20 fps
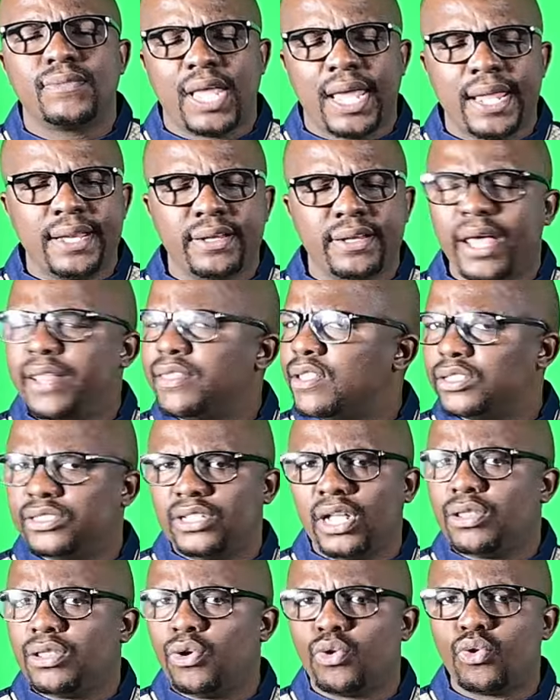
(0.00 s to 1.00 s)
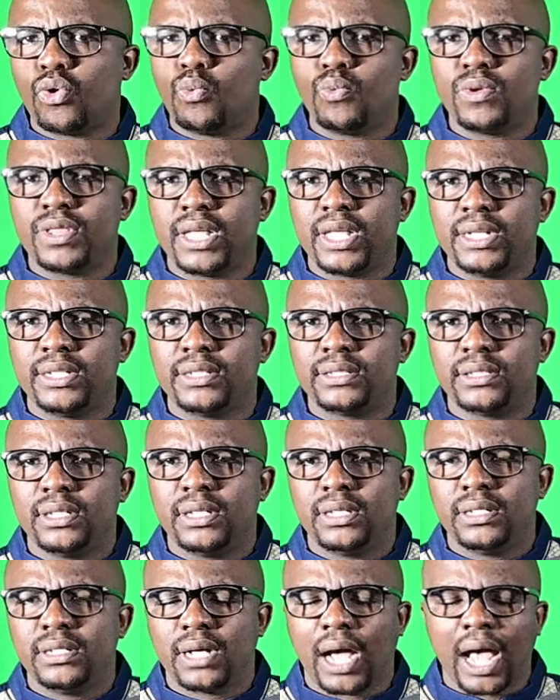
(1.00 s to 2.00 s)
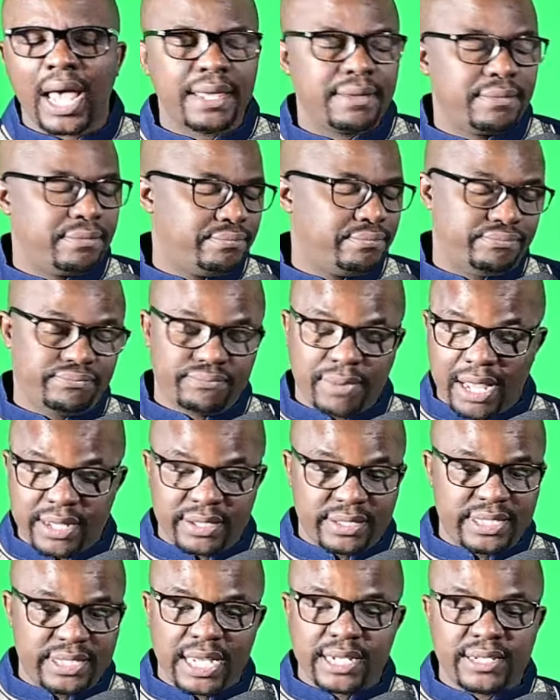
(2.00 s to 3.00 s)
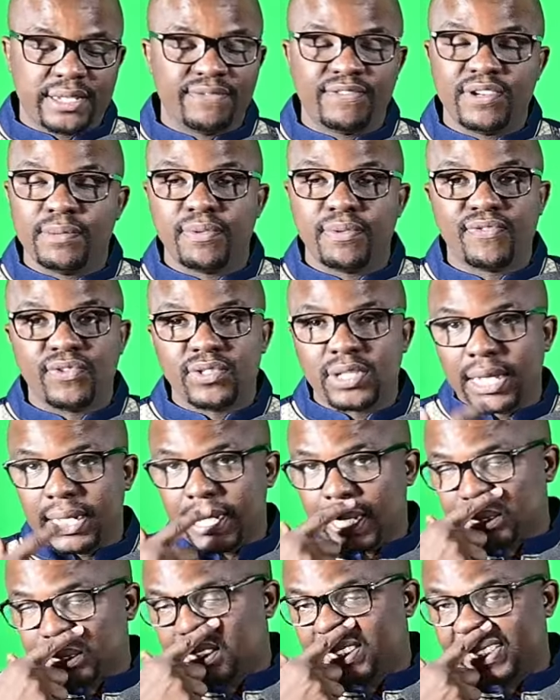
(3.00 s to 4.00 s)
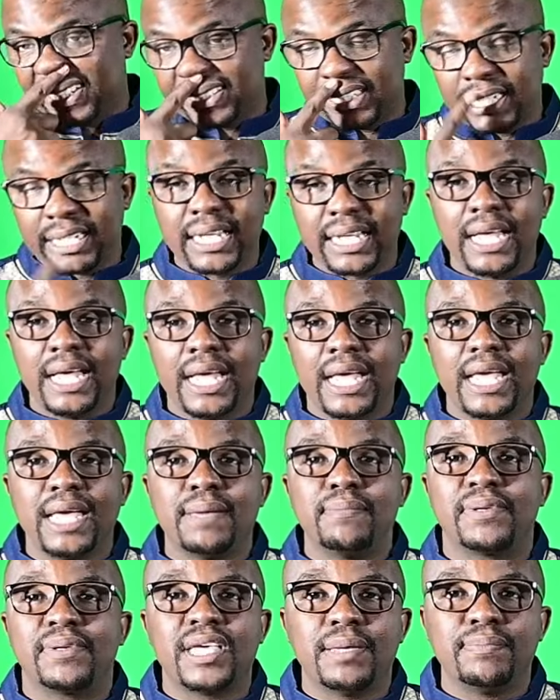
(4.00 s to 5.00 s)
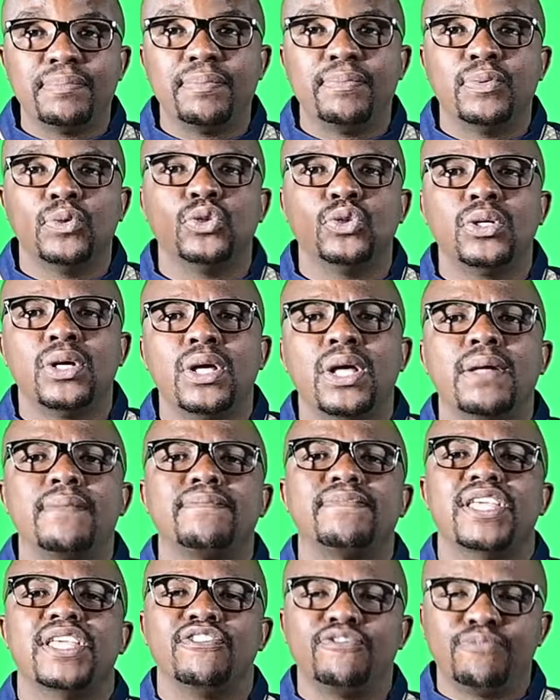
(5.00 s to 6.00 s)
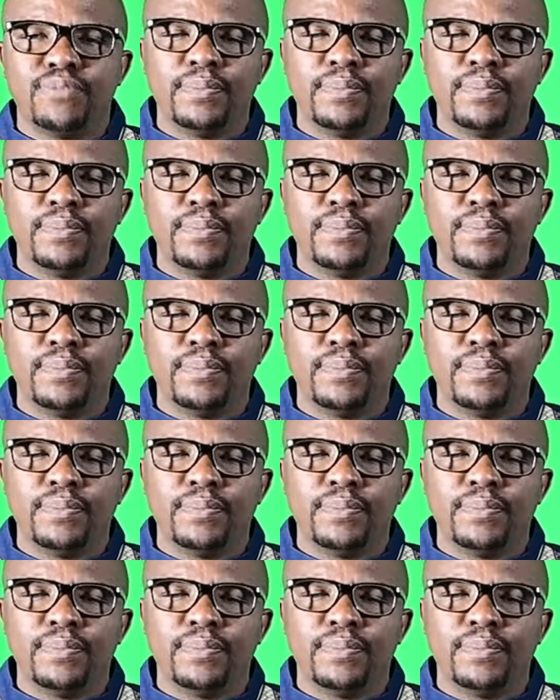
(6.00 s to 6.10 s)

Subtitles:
and there's nothing wrong with that. I said even before the elections, I said MK people, if